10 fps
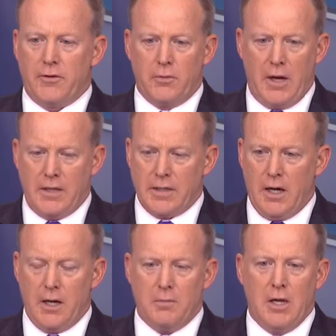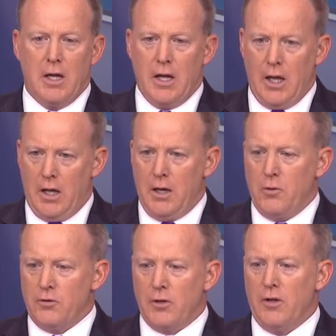right time, and
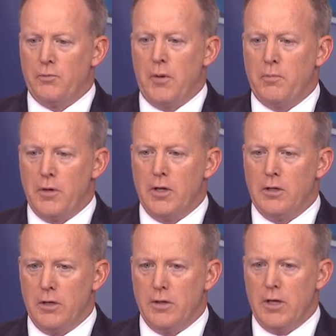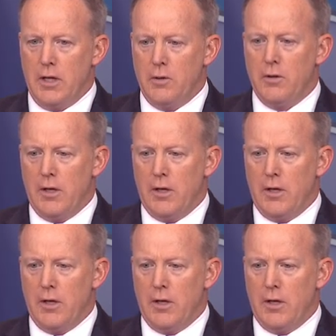it's been pretty clear that he.